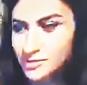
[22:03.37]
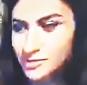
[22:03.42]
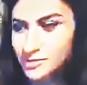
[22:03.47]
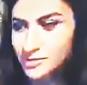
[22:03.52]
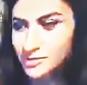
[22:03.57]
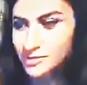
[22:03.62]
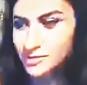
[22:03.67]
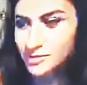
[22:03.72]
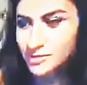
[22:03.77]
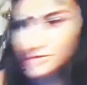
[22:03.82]

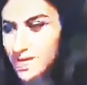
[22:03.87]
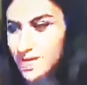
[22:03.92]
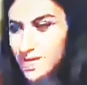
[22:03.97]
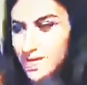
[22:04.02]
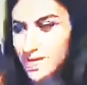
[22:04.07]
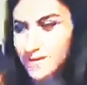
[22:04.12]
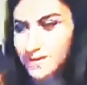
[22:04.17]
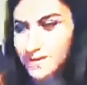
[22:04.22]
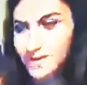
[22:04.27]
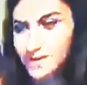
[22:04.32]
to
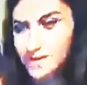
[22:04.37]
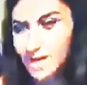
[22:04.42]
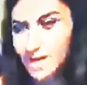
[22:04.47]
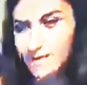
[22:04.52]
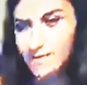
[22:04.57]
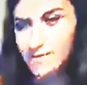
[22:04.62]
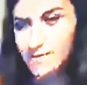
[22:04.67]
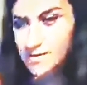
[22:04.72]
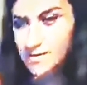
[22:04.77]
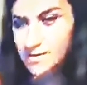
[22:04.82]
predict what
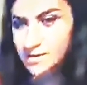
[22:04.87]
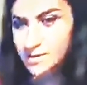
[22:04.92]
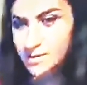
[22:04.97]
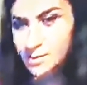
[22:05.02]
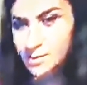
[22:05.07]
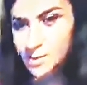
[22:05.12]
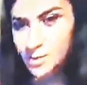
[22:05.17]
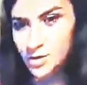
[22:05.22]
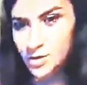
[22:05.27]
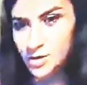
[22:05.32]
needs to be
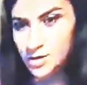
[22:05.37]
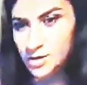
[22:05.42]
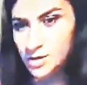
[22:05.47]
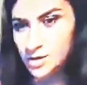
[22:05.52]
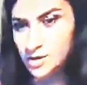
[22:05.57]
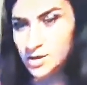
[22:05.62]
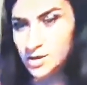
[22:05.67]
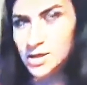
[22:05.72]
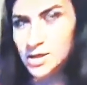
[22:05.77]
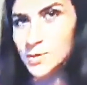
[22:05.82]
done
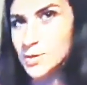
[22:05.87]
next.